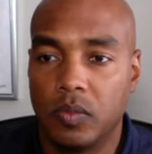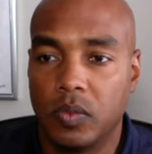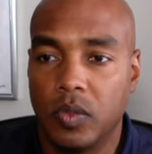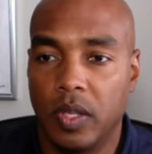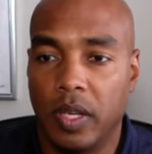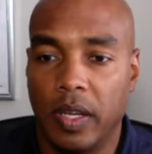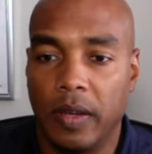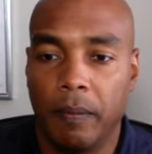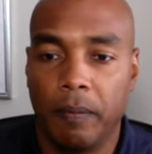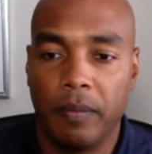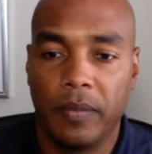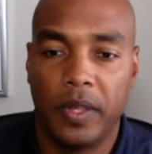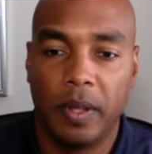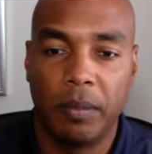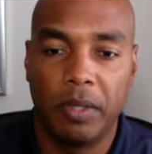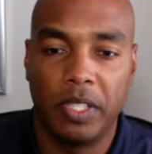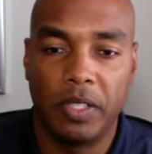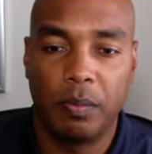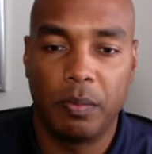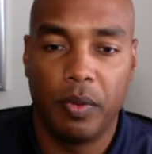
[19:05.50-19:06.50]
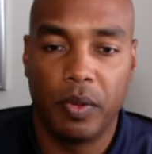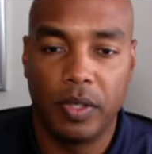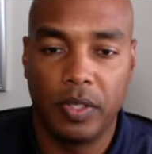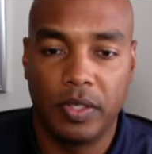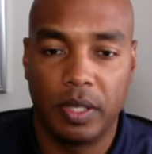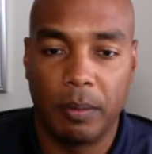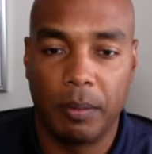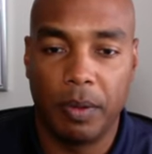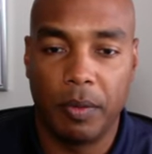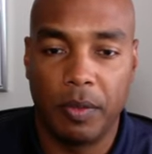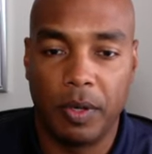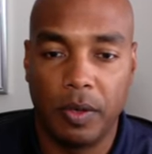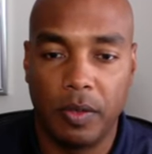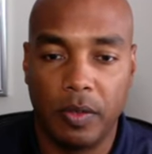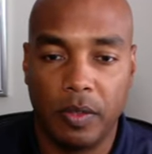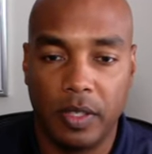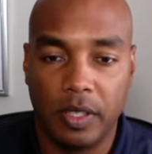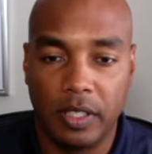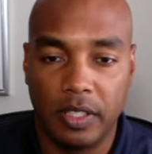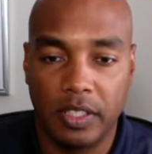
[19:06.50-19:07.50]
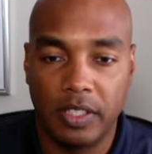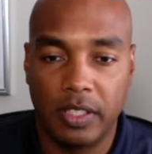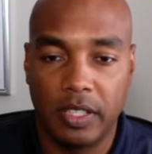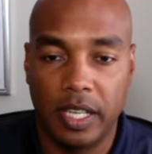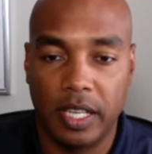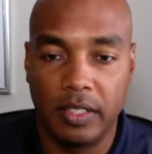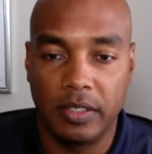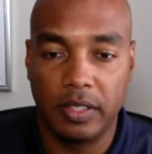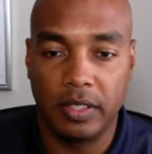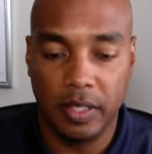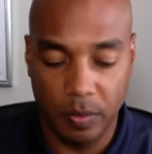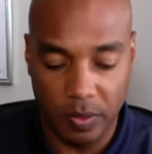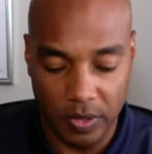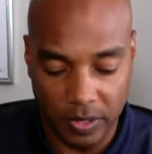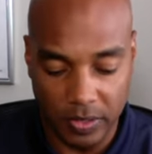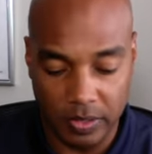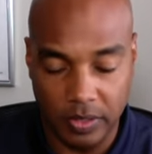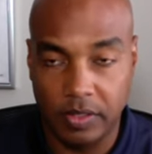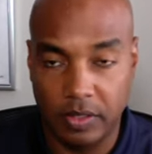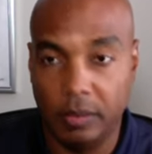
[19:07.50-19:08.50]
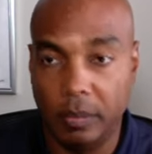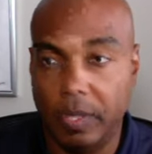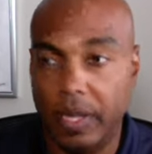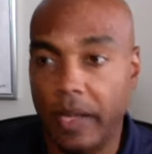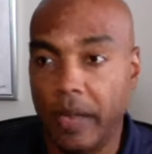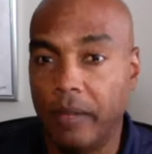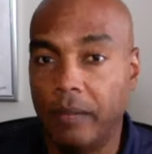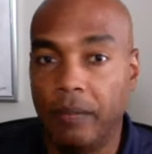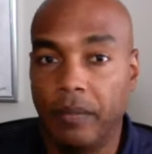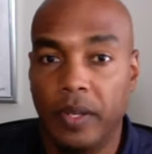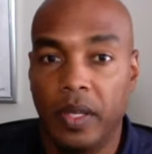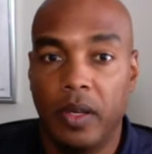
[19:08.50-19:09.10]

Okay, let me just pull this up. I want to kind of see what this is about